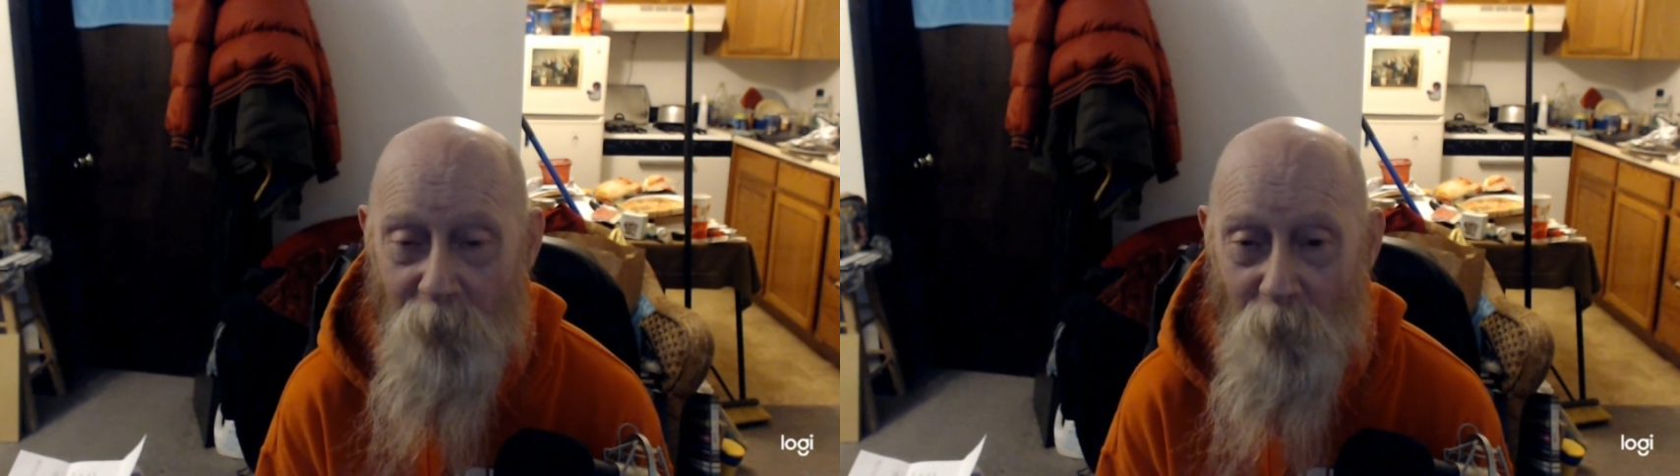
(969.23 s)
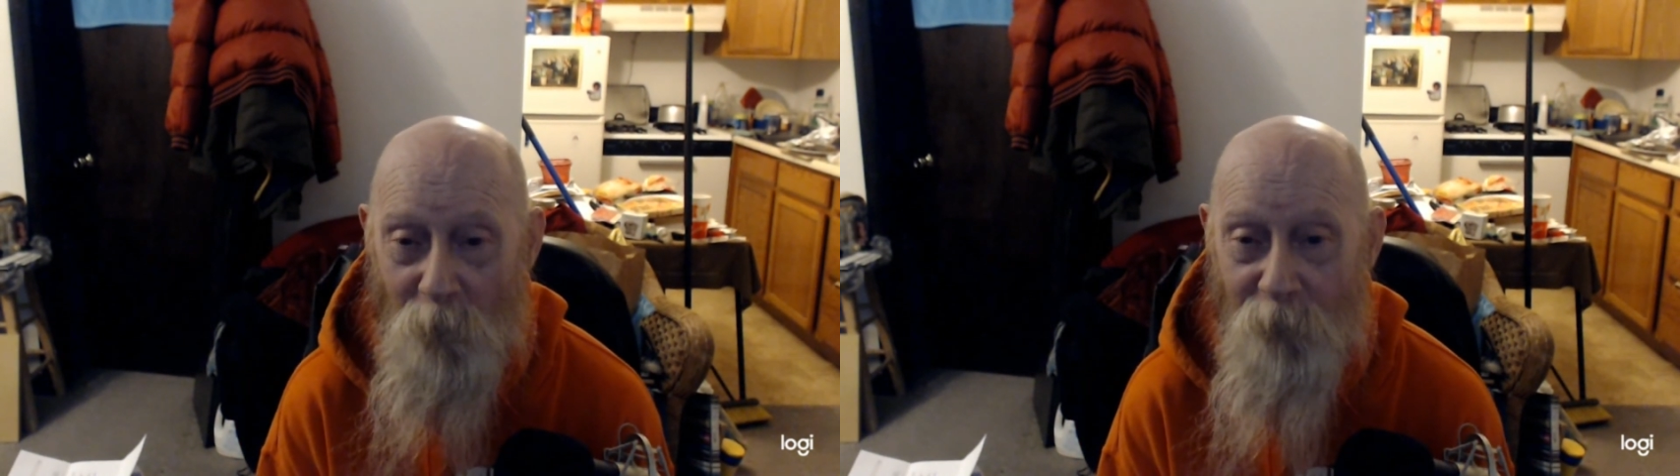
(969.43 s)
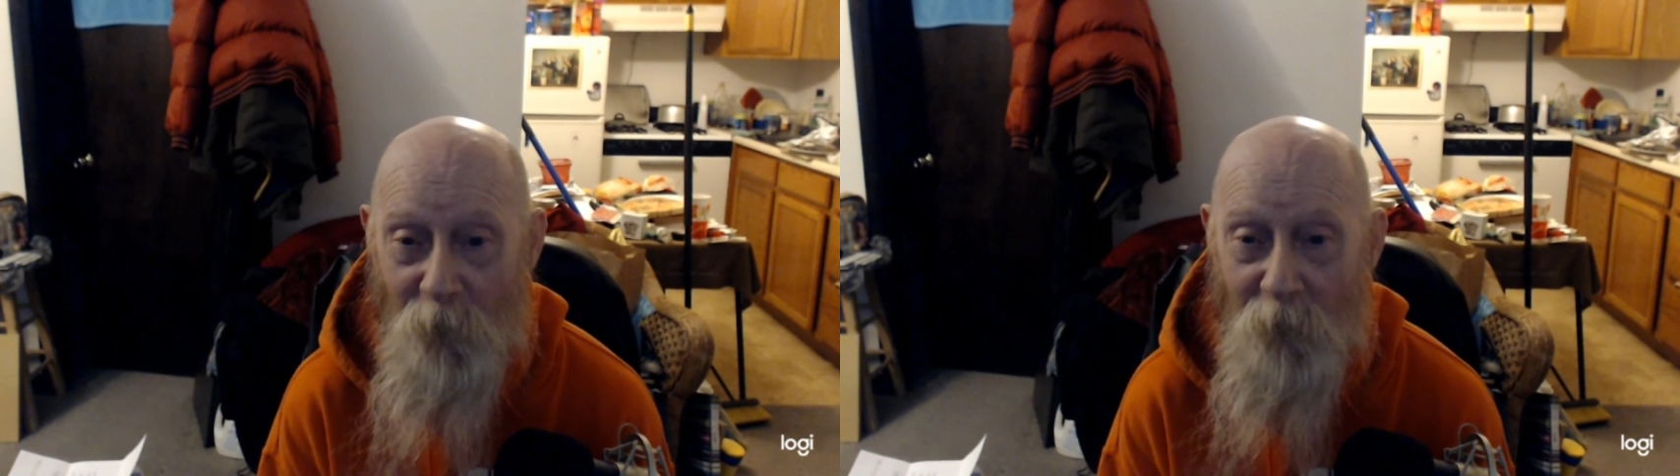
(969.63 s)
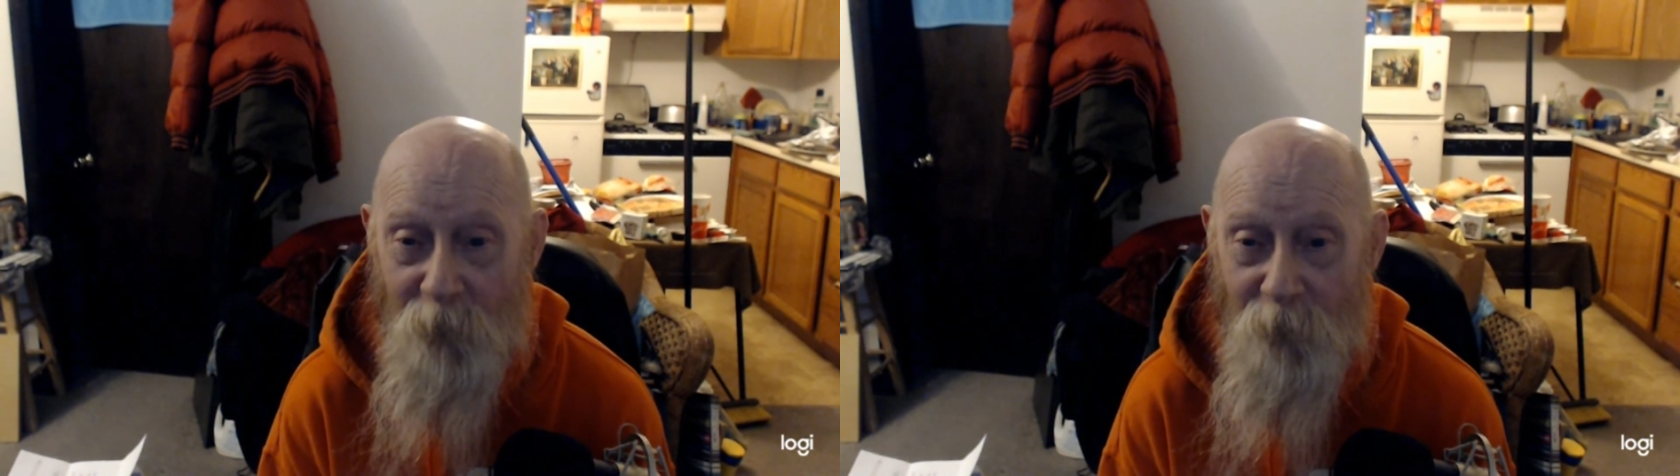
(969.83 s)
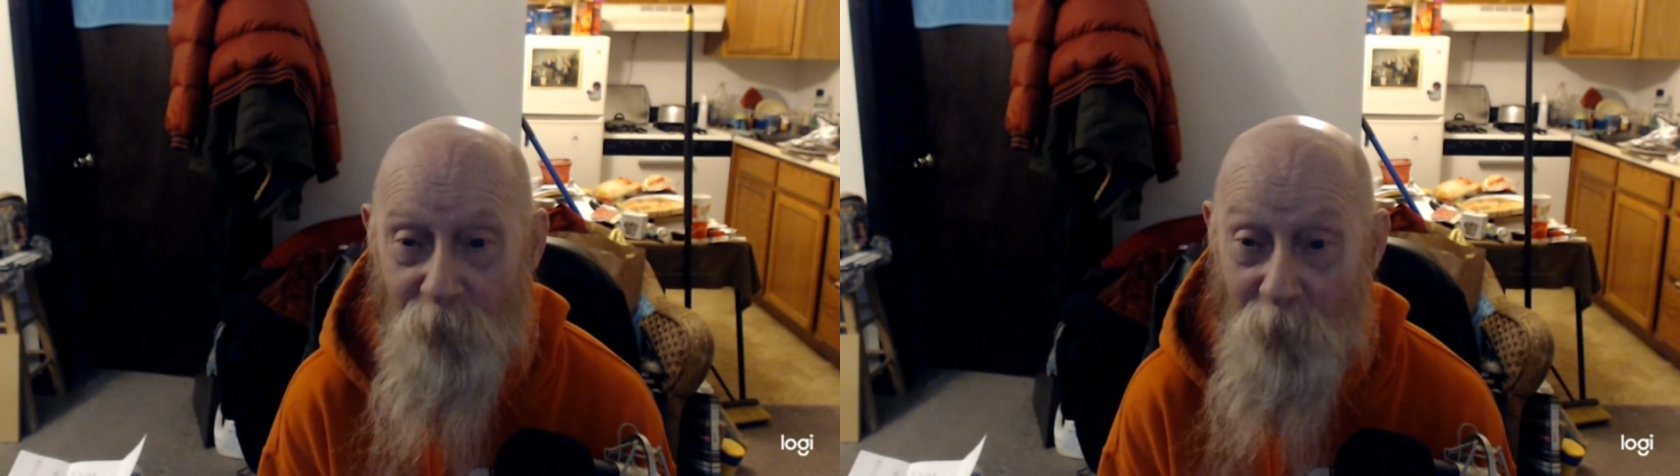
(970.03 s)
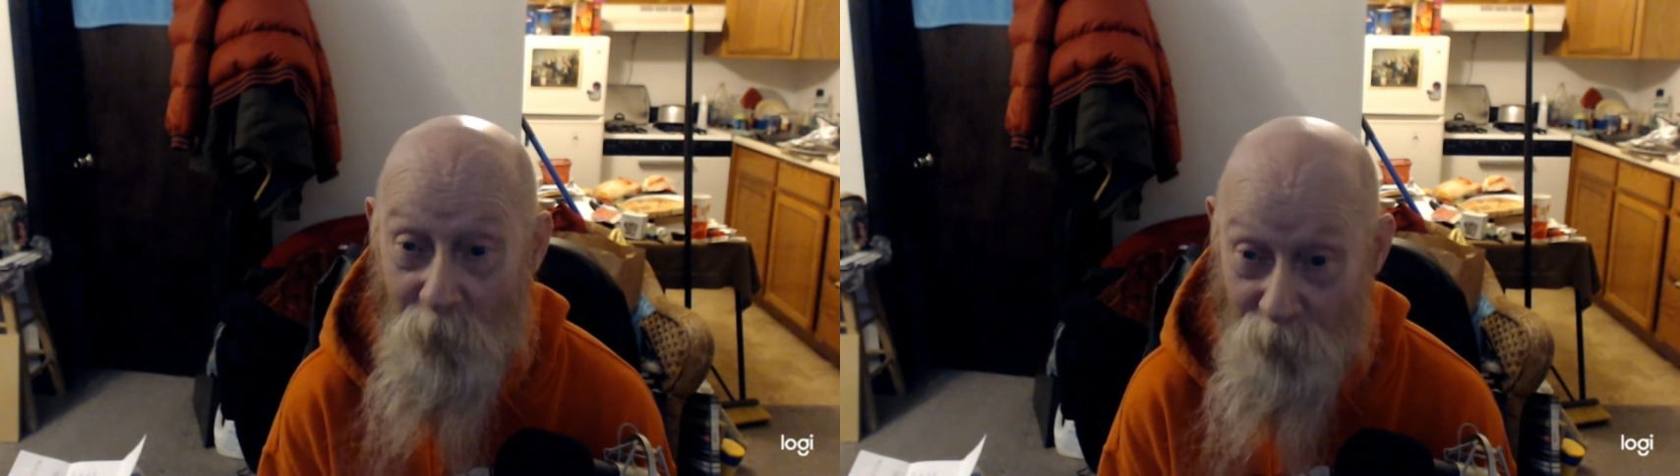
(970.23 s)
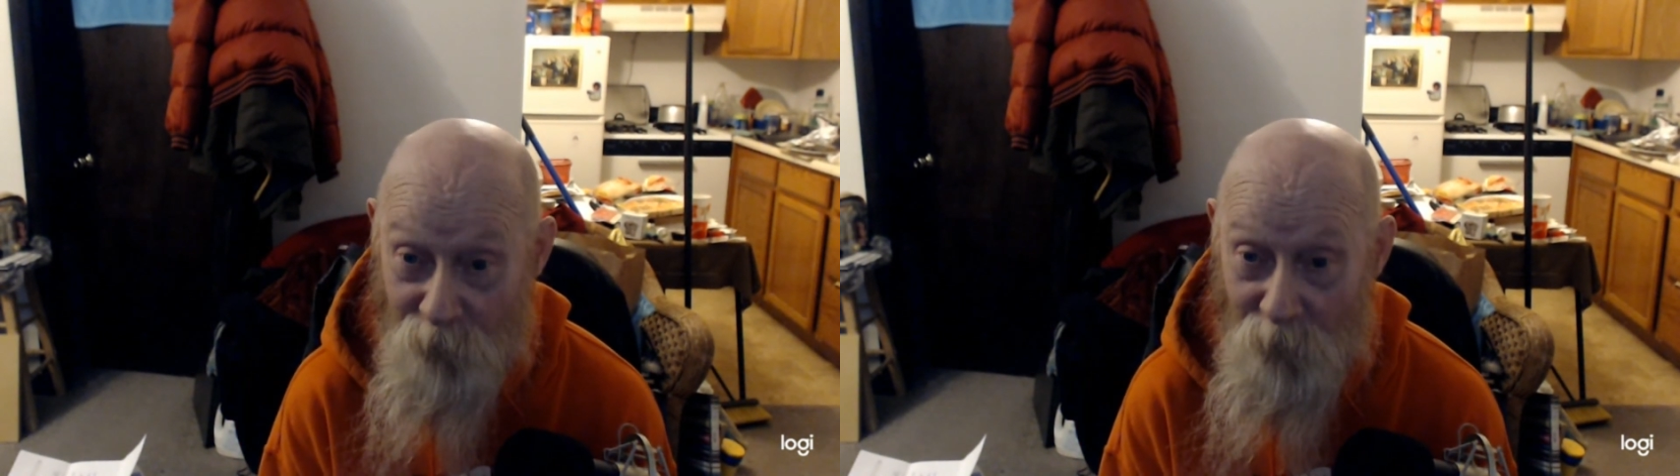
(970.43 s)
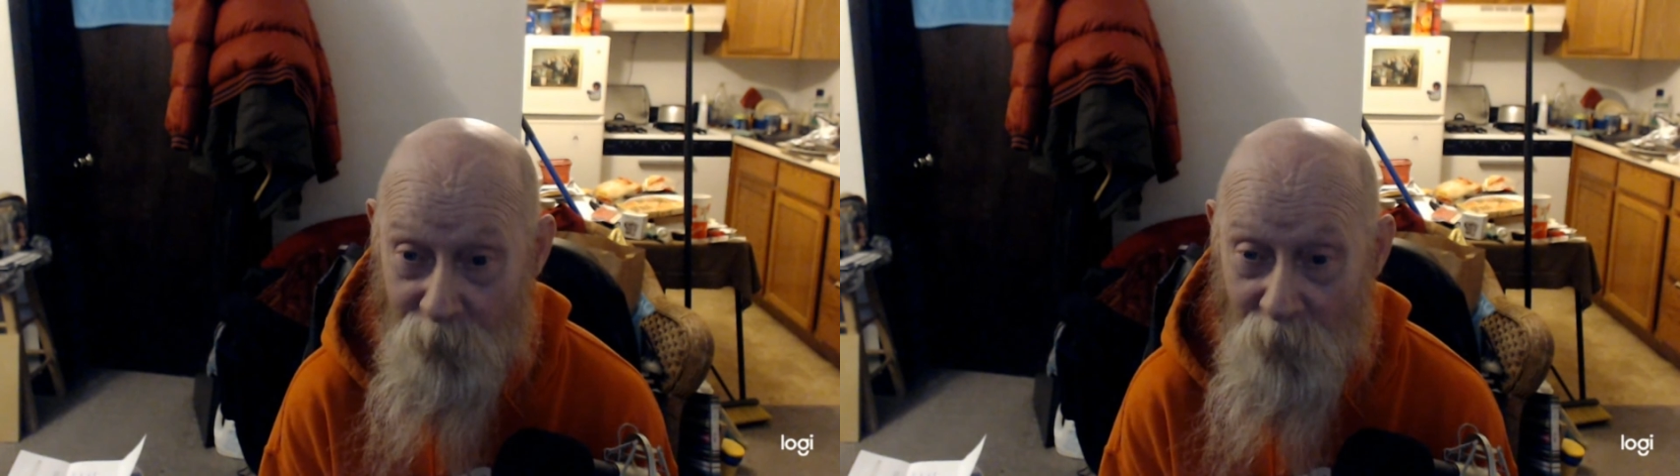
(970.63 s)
board of directors, the ownership,